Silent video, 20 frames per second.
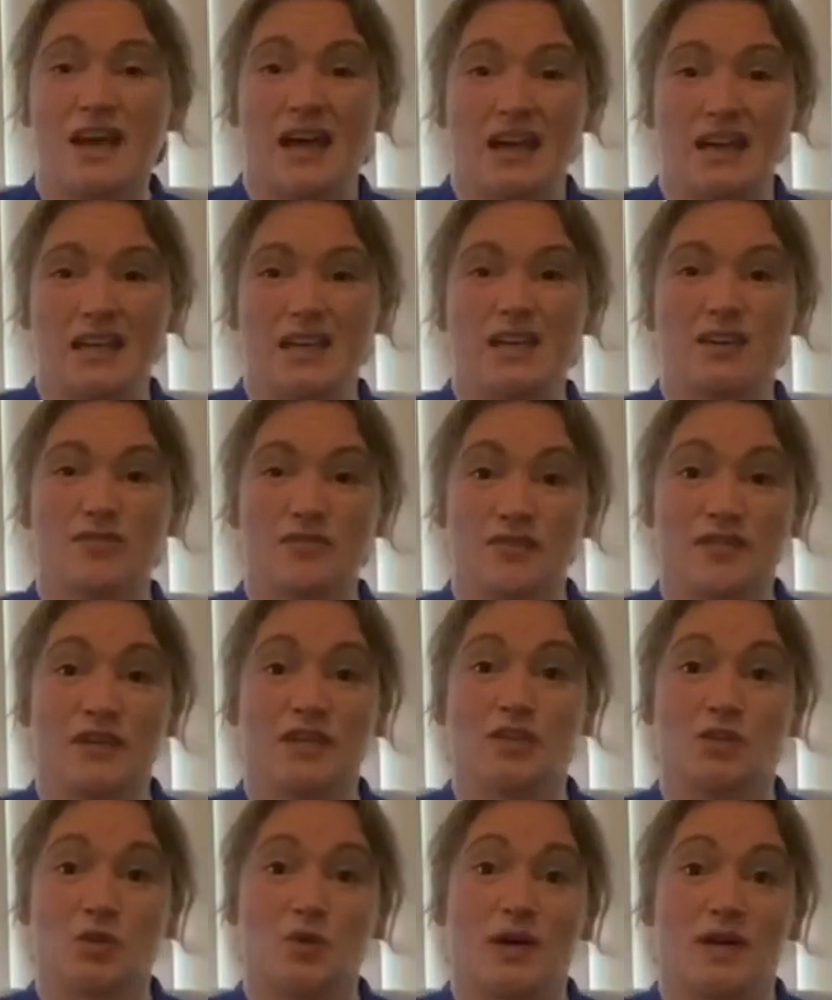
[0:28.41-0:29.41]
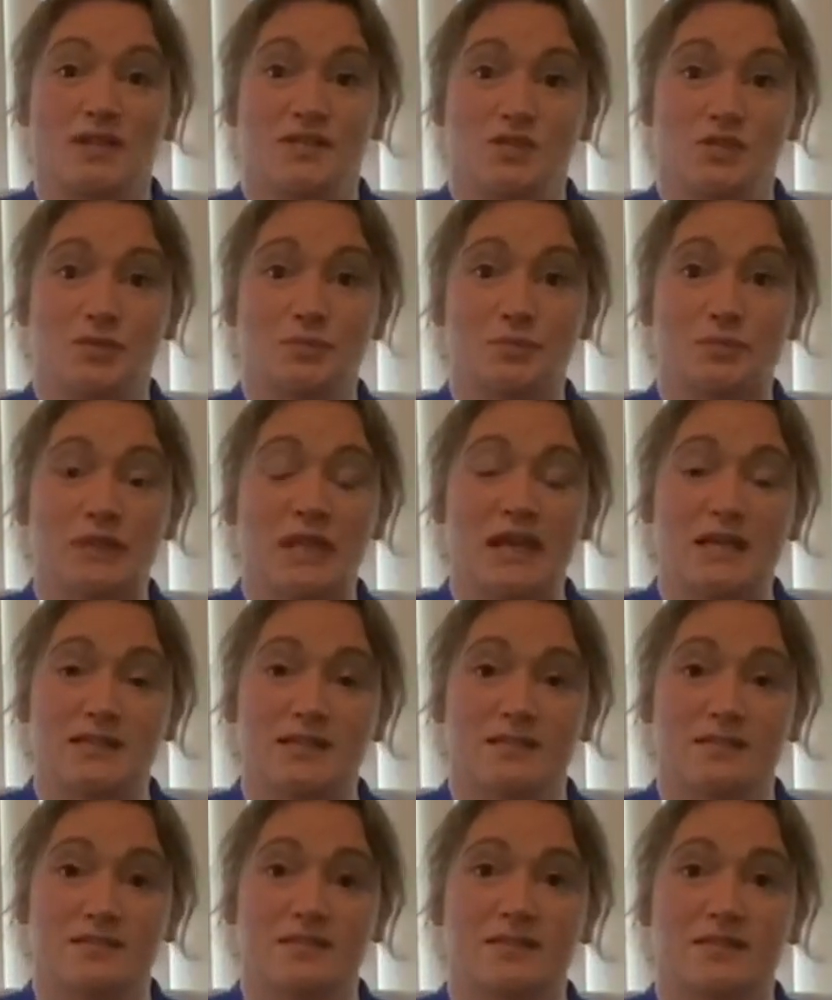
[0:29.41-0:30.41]
and it can feel quite
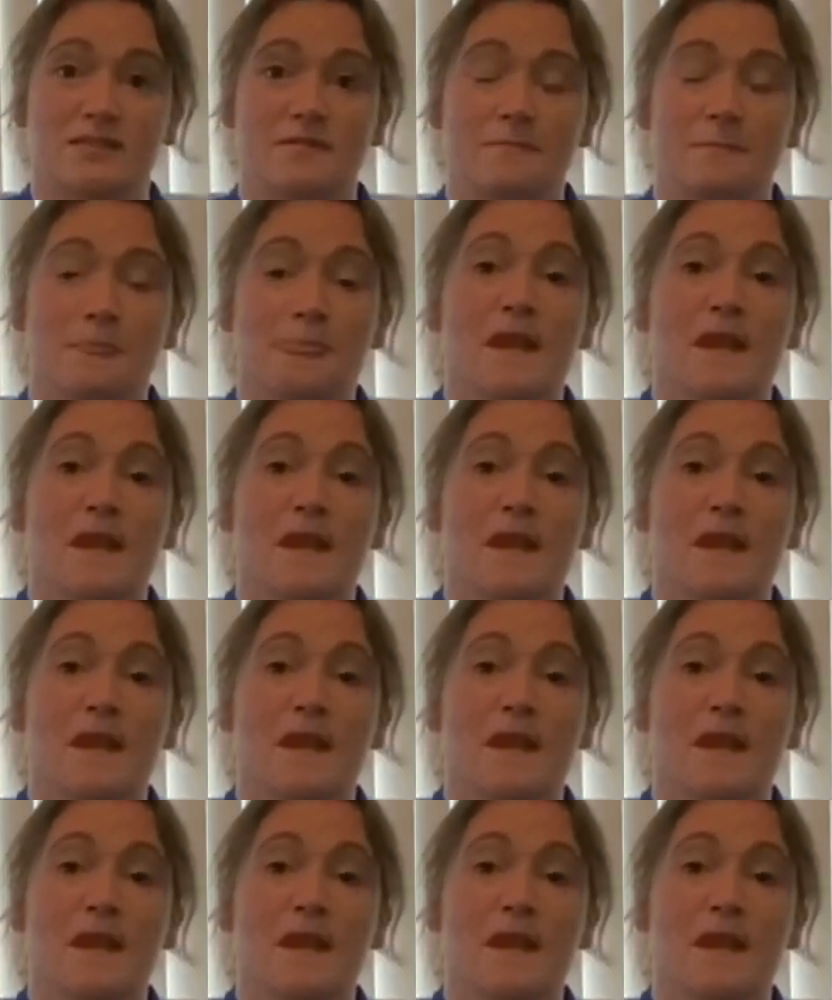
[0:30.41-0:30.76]
unpleasant.